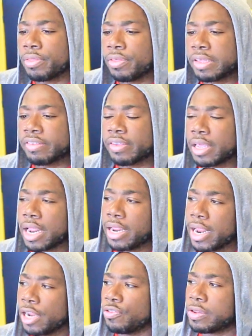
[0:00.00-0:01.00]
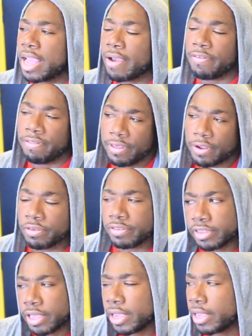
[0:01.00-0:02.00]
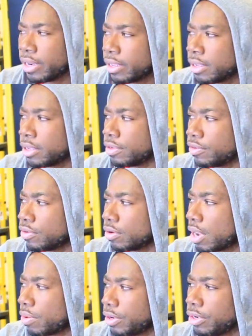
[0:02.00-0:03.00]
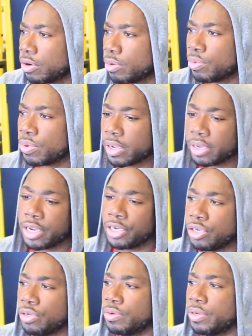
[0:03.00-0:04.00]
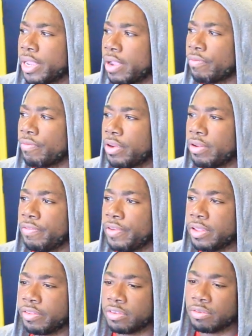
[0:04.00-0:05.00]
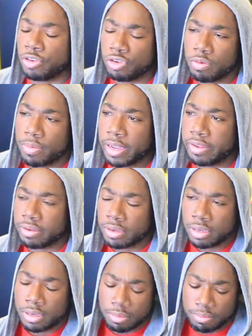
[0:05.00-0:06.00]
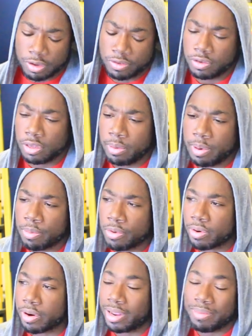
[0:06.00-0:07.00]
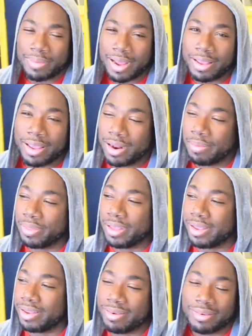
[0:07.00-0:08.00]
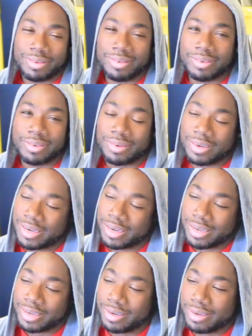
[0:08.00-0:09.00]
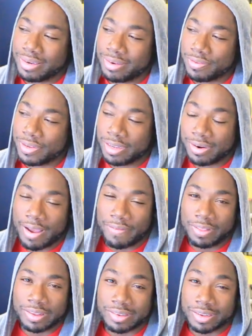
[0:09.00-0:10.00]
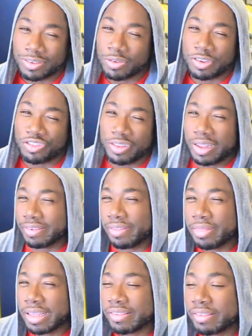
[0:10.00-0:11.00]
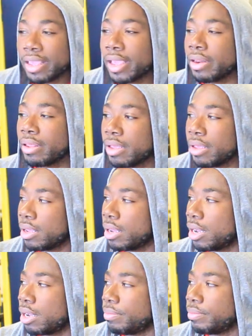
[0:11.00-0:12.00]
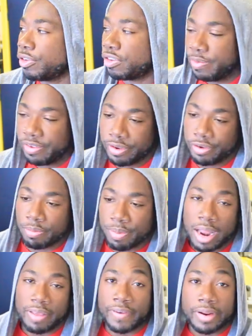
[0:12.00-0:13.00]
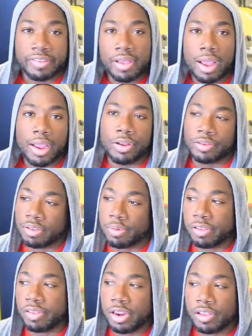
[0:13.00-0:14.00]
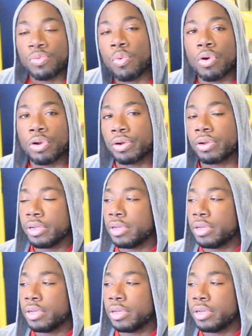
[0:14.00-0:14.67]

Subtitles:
thick skin? I naturally have thicker skin, so I want to know what I should do to get rid of it to show my muscles a little bit more. In my head, I'm thinking, you really don't have thick skin. There's no such thing as thick skin. It just means that your body fat is high, your subcutaneous water